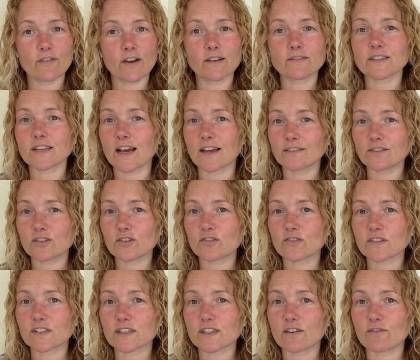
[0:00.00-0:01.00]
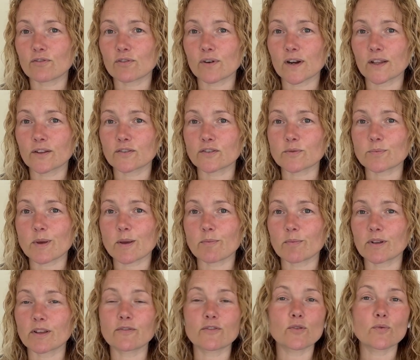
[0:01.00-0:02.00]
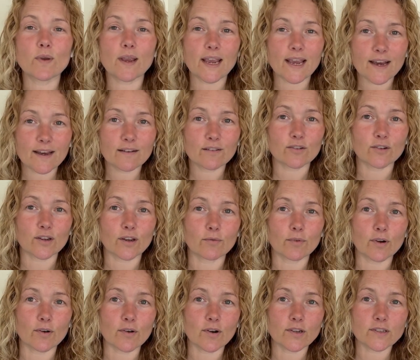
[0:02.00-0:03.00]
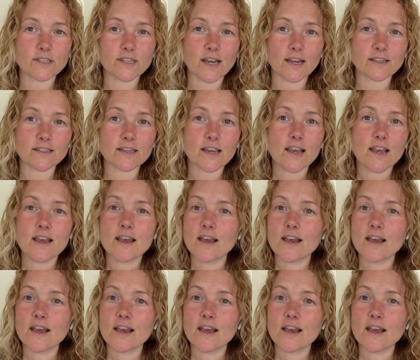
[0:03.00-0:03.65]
how to handle yourself around those people if you cannot come no contact,